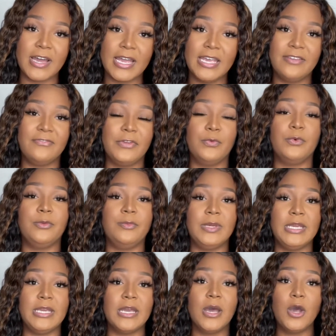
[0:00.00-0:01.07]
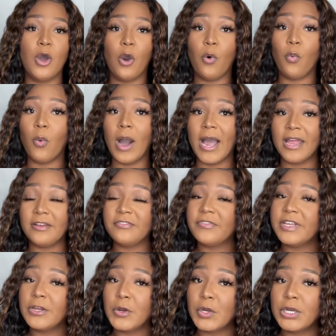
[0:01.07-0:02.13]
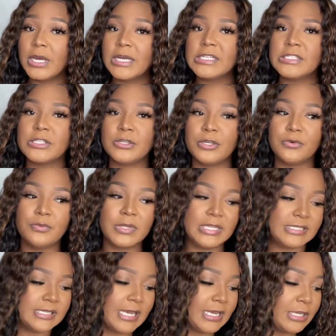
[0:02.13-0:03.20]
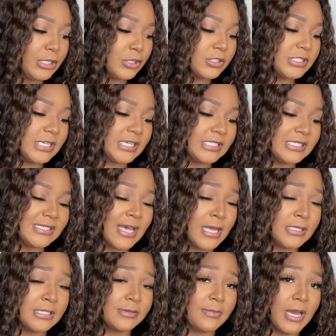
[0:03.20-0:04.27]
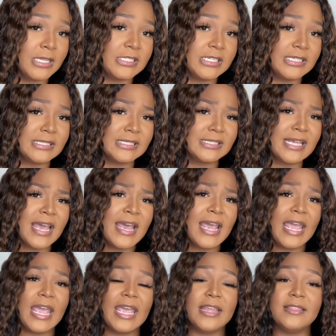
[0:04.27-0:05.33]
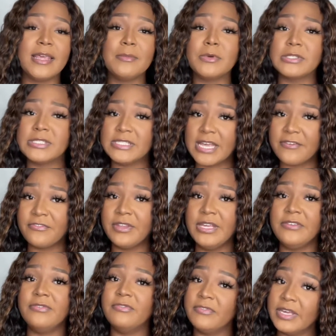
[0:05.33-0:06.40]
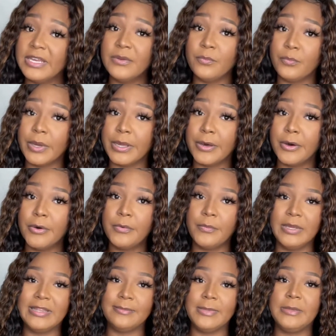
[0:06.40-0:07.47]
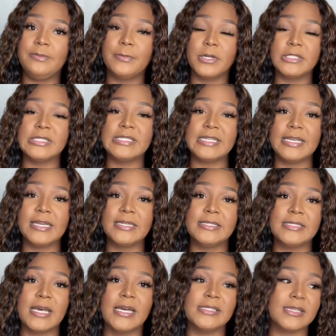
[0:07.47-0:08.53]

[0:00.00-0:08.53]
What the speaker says: if it would be wide fit or not, so you're really taking your chances. I took my chances, and they most definitely fit well with me purchasing a size